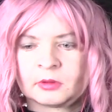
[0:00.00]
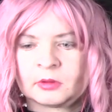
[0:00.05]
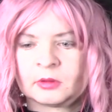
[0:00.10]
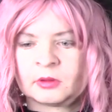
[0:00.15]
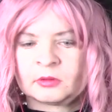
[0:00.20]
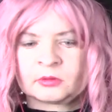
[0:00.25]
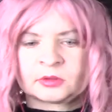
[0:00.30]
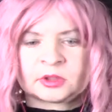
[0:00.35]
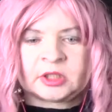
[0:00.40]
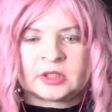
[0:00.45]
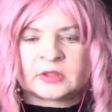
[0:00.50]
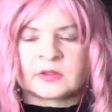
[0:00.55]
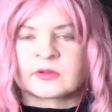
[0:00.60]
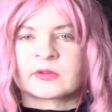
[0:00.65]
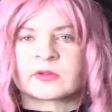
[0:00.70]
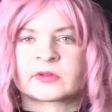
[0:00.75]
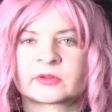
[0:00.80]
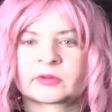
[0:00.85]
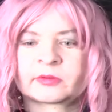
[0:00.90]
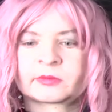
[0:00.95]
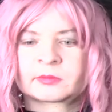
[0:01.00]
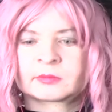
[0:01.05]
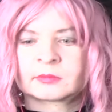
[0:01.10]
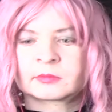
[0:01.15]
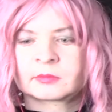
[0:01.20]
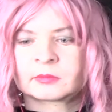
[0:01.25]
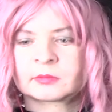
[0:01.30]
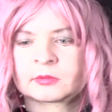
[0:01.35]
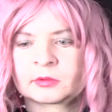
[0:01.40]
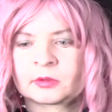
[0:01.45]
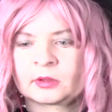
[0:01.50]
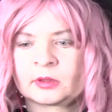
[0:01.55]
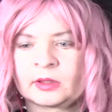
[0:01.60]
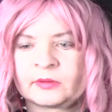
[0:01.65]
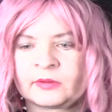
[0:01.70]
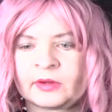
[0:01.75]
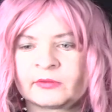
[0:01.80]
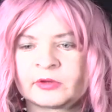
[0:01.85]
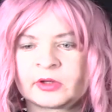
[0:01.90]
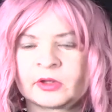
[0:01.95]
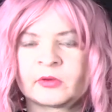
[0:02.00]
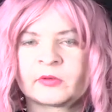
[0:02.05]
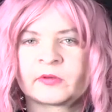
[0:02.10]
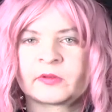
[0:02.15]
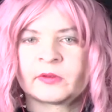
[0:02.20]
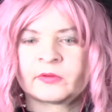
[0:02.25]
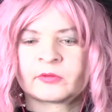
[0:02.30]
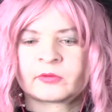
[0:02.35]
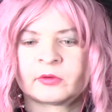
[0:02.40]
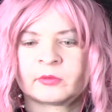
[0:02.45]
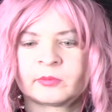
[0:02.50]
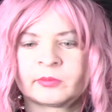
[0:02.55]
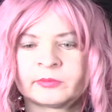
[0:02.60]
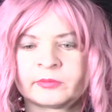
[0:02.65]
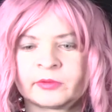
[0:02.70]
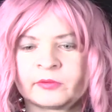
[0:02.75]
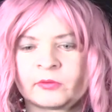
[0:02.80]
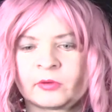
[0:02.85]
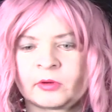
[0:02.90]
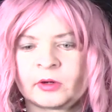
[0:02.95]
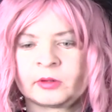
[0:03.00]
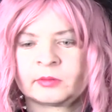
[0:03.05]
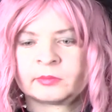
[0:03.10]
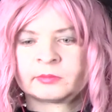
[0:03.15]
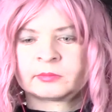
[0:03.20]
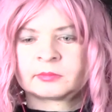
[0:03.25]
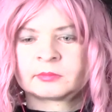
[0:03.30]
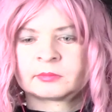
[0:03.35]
Oh, Jesus. I've never used this room before.